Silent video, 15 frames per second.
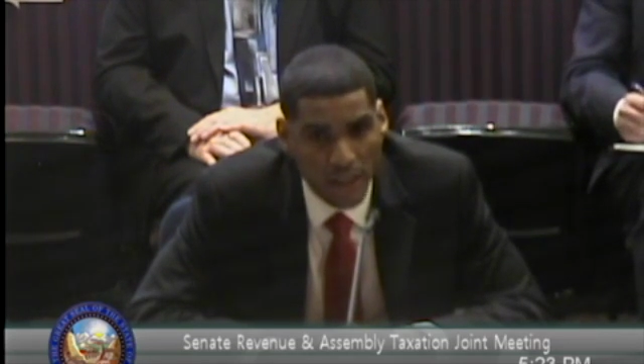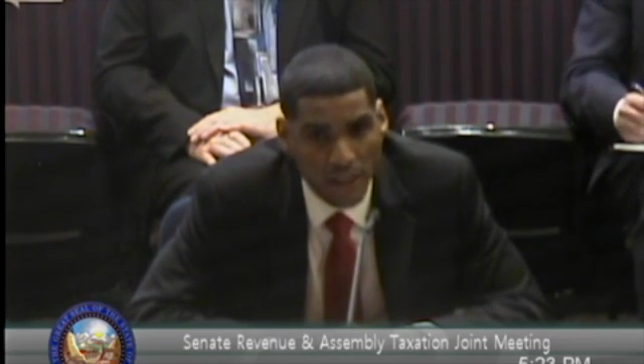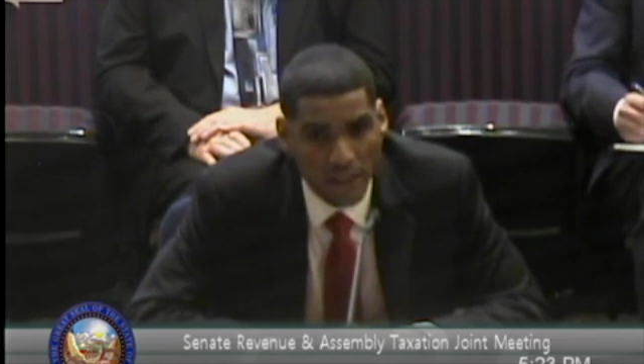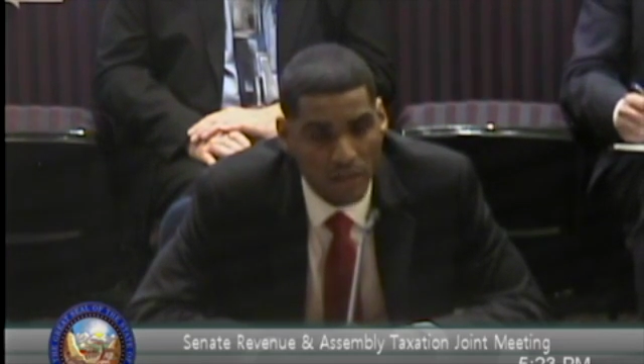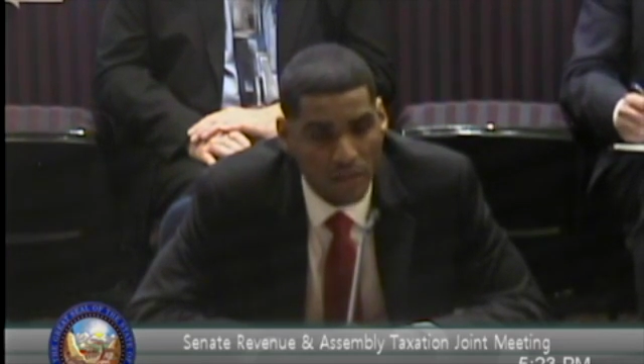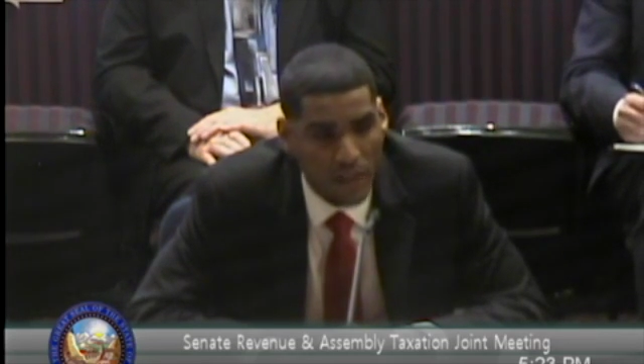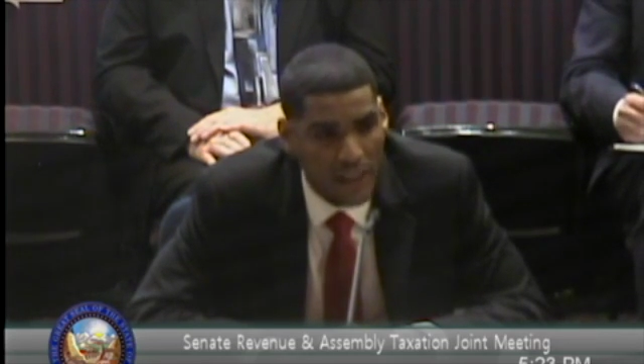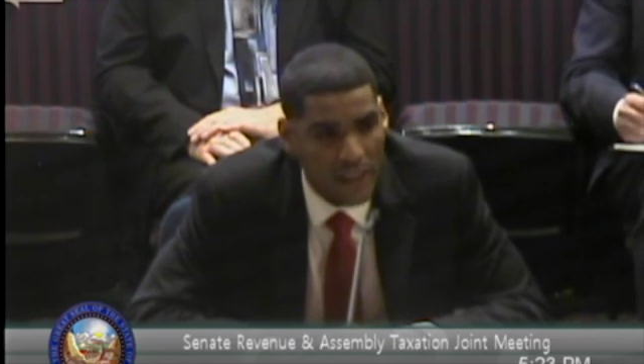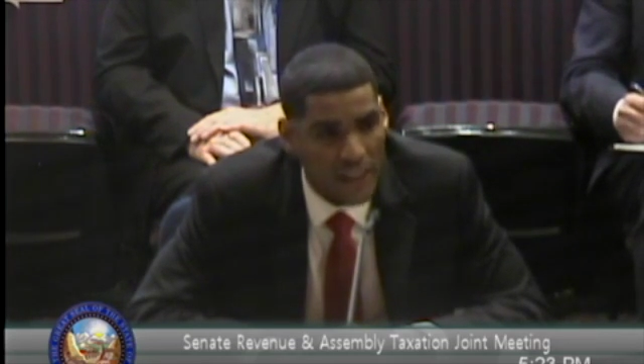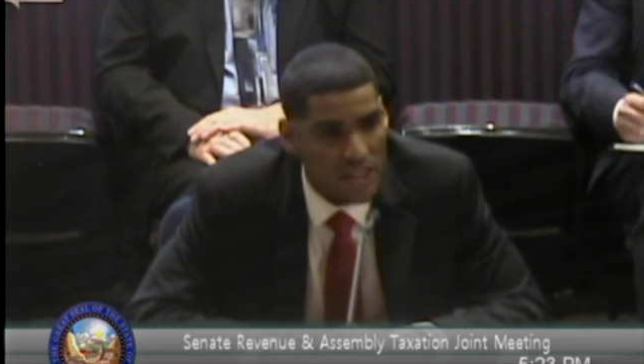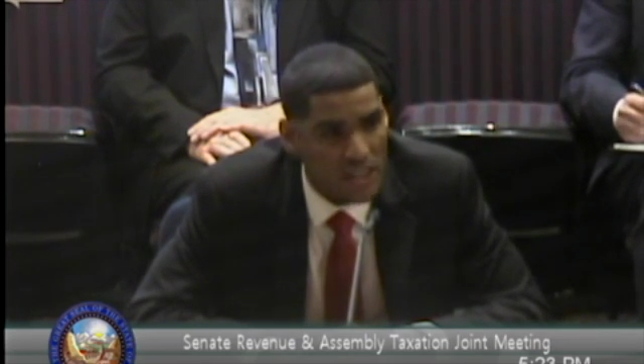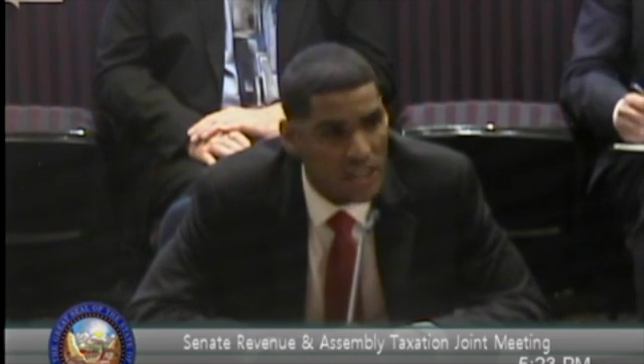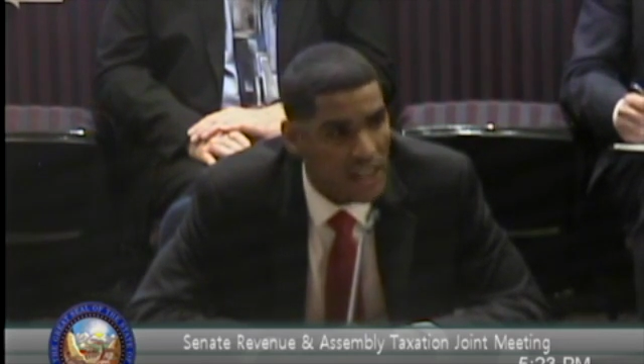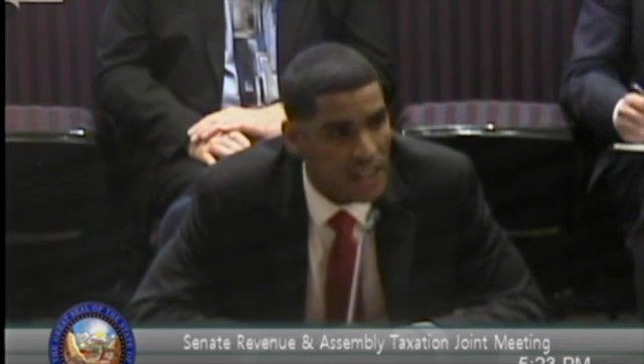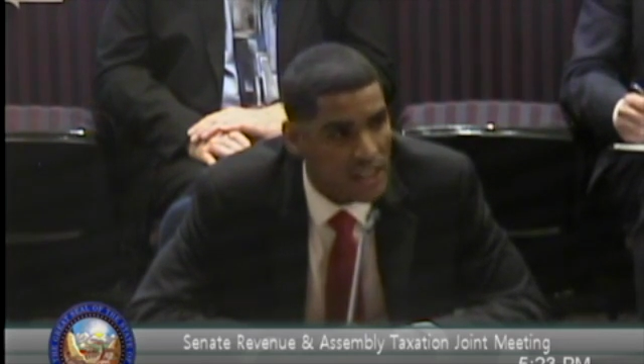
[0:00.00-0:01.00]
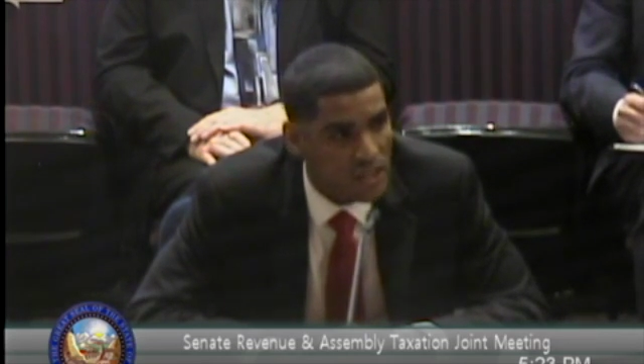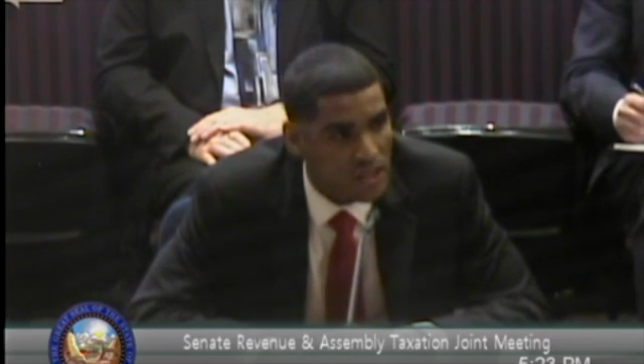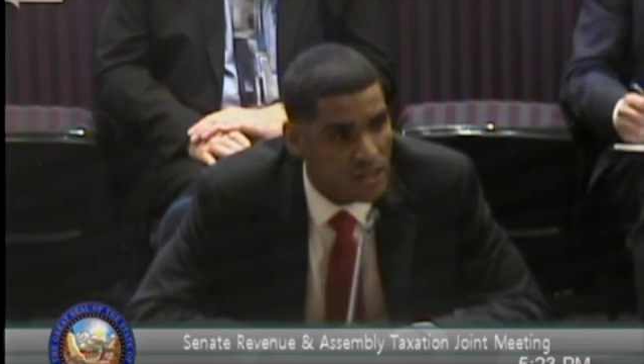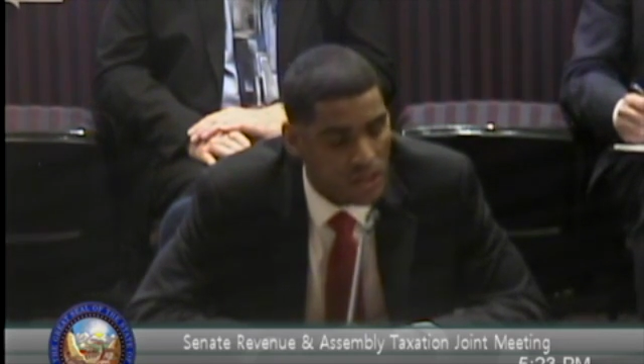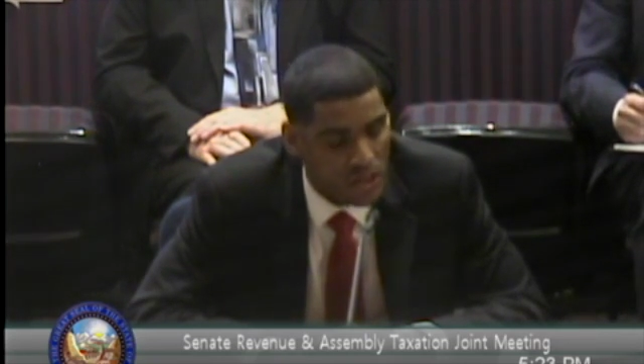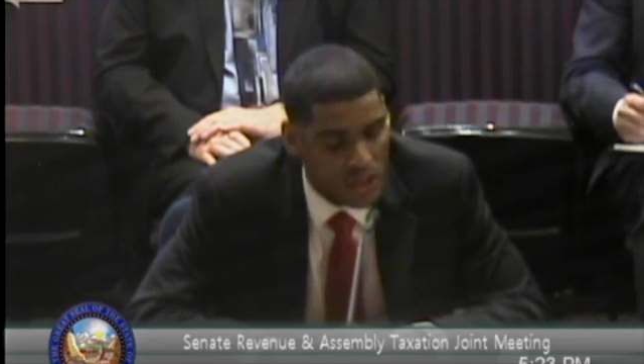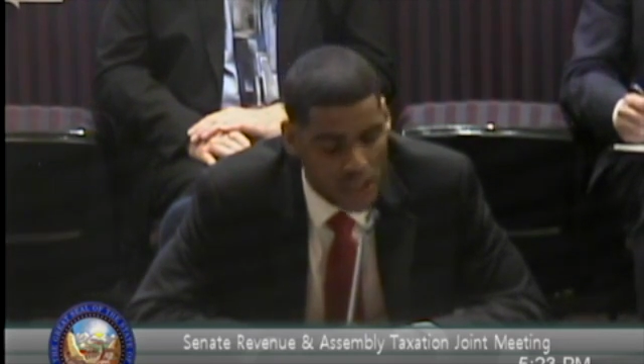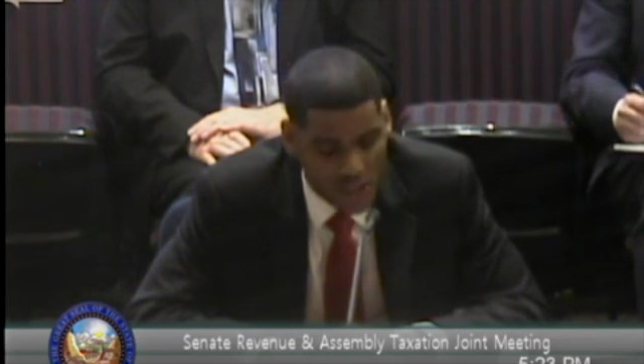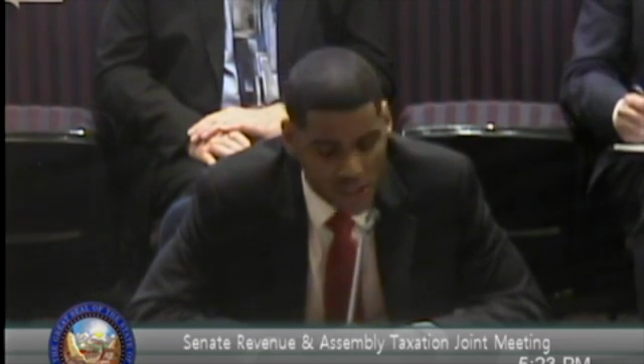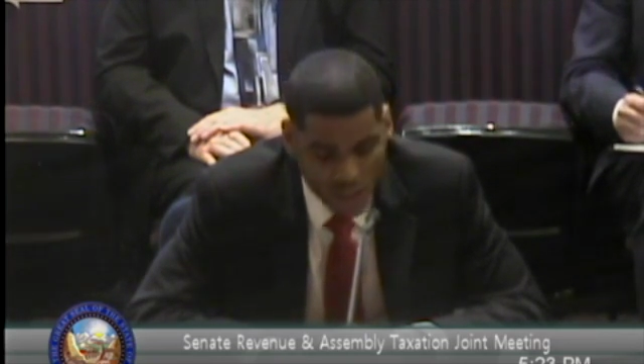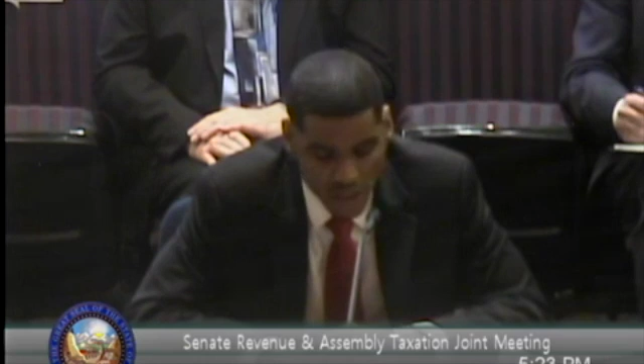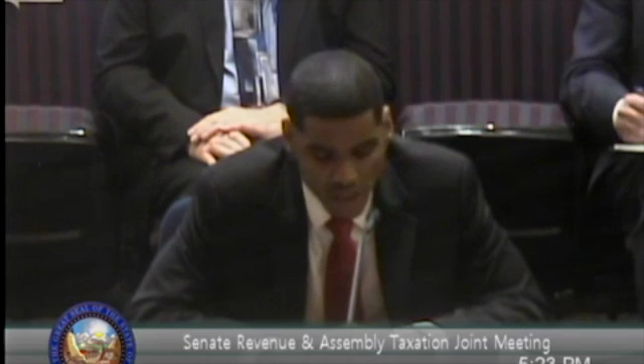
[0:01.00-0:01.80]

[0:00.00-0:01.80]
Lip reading: at the Nevada Education Association in